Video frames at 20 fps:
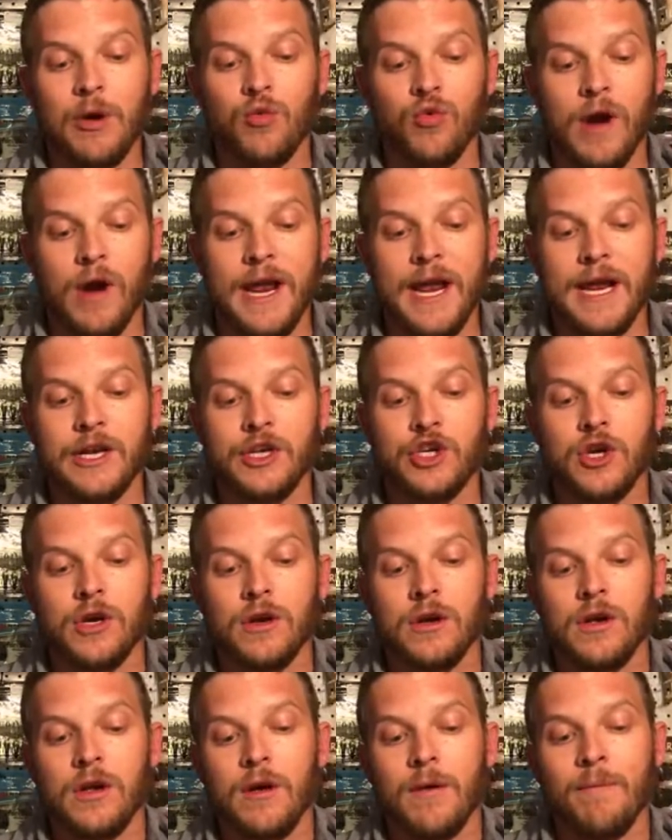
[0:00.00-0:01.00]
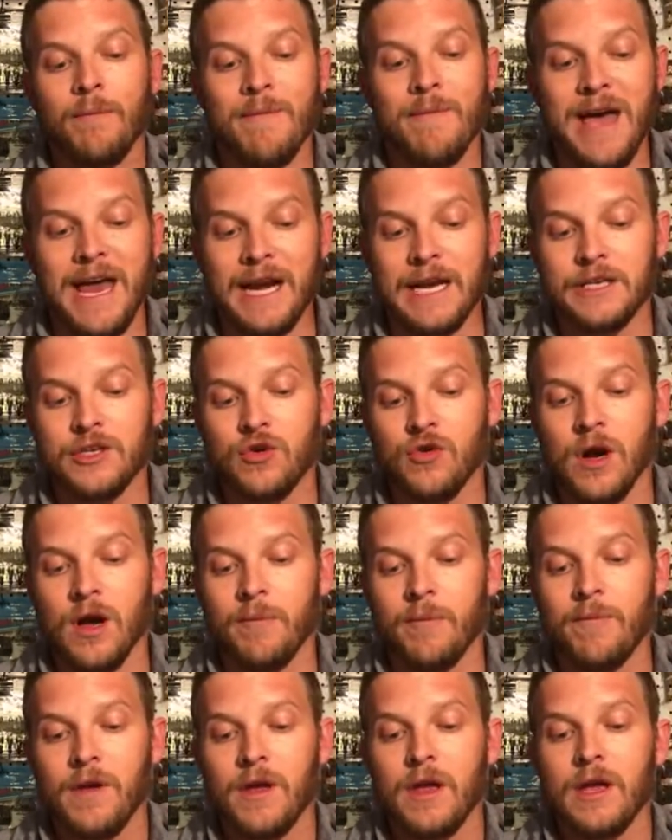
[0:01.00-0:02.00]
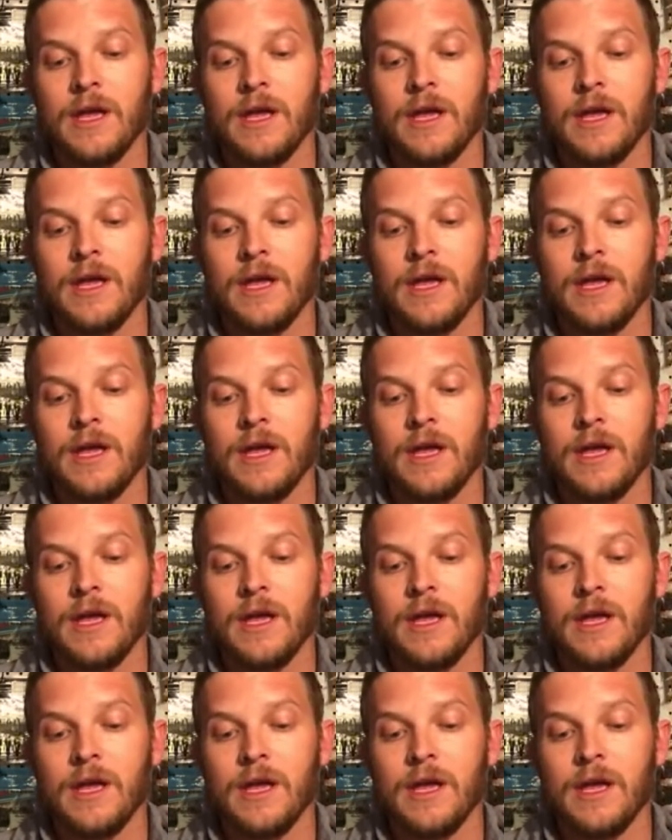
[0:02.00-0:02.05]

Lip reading: Rage Menace grub,